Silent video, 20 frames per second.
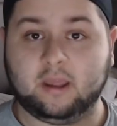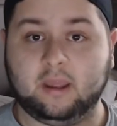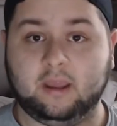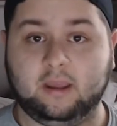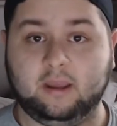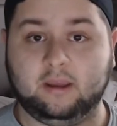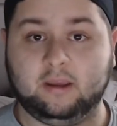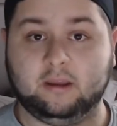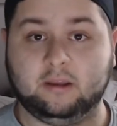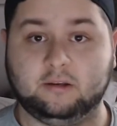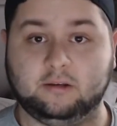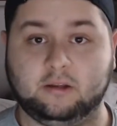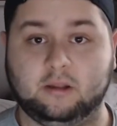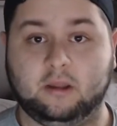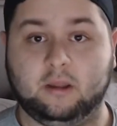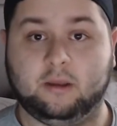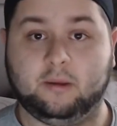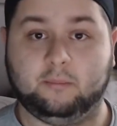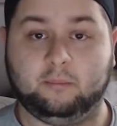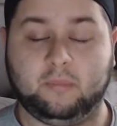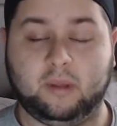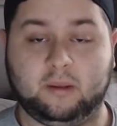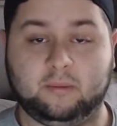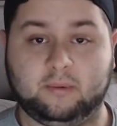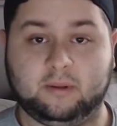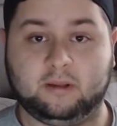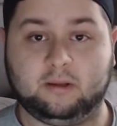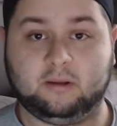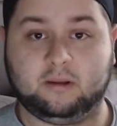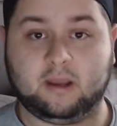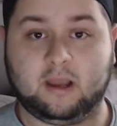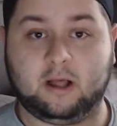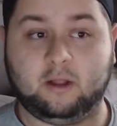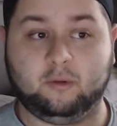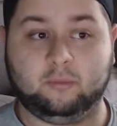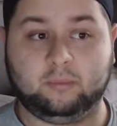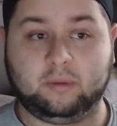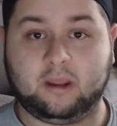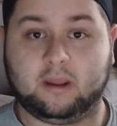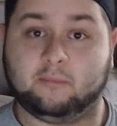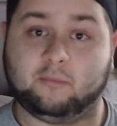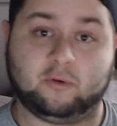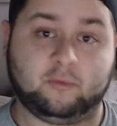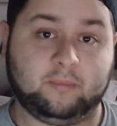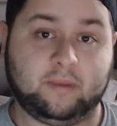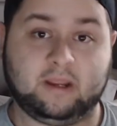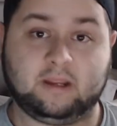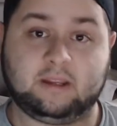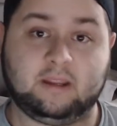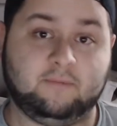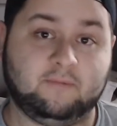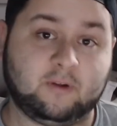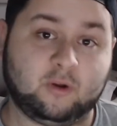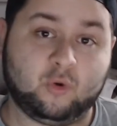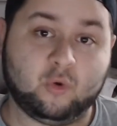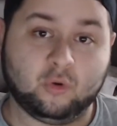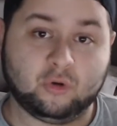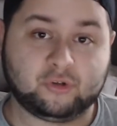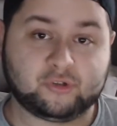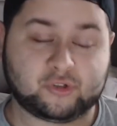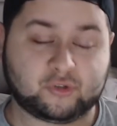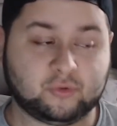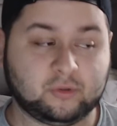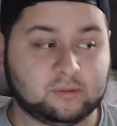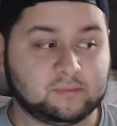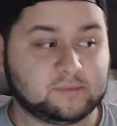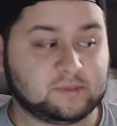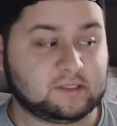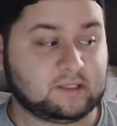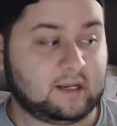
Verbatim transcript: and maybe I'll be able to make even cooler streams,